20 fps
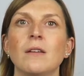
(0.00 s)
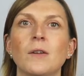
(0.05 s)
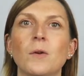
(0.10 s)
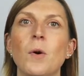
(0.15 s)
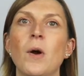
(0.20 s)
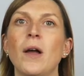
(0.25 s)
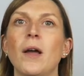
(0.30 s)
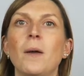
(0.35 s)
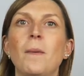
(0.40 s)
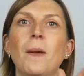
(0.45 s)
It's
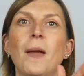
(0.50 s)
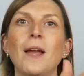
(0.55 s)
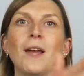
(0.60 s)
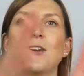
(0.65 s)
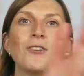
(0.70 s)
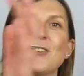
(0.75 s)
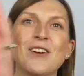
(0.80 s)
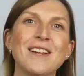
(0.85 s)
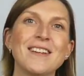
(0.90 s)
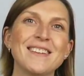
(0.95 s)
quite a
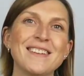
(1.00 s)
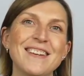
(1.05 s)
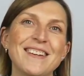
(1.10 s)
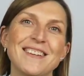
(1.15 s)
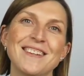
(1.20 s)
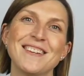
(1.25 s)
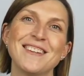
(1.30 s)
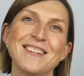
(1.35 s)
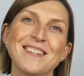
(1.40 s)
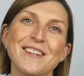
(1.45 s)
big
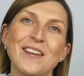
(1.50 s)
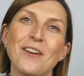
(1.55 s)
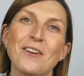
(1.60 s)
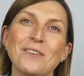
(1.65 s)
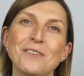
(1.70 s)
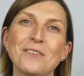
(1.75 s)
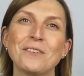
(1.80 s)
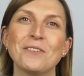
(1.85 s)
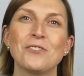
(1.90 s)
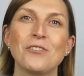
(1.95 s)
transition to go
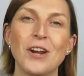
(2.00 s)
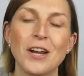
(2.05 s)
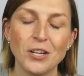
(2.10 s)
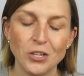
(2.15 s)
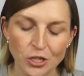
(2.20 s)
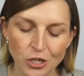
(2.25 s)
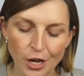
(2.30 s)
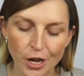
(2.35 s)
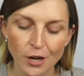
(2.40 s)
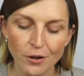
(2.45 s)
and do a
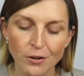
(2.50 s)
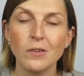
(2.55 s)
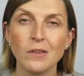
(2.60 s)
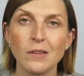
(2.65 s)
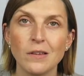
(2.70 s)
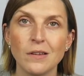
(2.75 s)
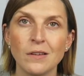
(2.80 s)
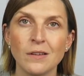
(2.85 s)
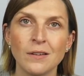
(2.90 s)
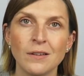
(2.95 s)
trade show near
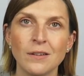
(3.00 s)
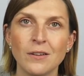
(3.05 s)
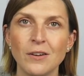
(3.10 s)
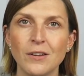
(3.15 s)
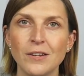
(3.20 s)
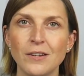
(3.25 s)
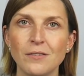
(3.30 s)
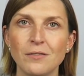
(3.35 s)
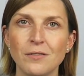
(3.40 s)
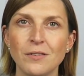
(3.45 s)
the
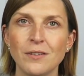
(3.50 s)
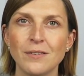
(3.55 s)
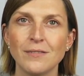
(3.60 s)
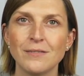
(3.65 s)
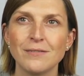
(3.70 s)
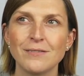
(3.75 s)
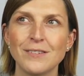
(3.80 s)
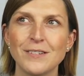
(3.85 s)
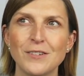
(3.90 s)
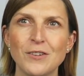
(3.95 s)
kind of
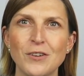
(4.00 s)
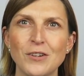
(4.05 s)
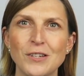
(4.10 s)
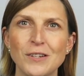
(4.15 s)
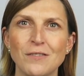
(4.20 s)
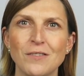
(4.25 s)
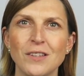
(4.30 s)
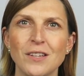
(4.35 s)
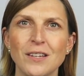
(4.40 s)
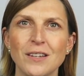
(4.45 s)
side
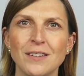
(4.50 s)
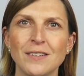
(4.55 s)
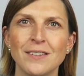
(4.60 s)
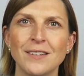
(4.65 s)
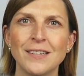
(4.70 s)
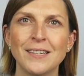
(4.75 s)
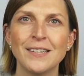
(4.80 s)
of the